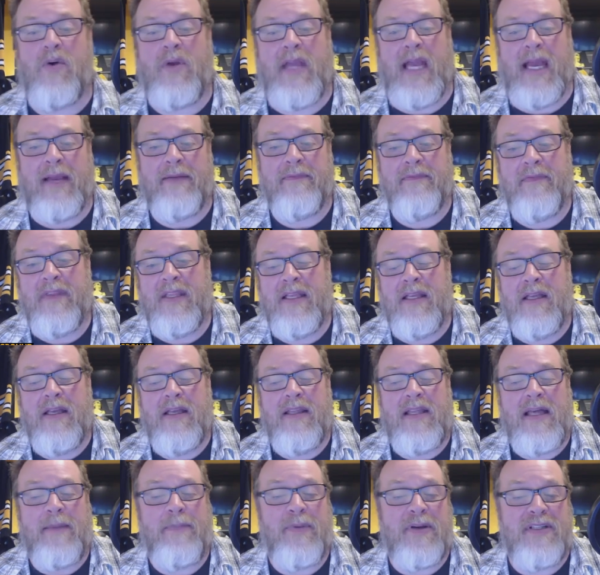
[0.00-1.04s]
Okay,
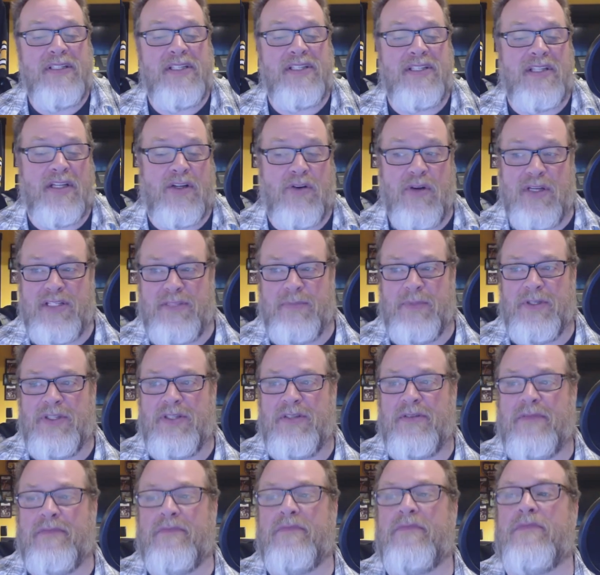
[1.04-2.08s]
that brings us to
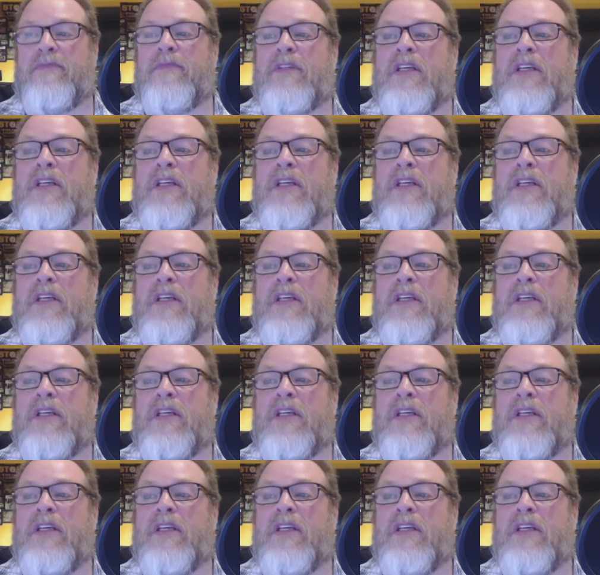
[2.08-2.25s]
Christmas.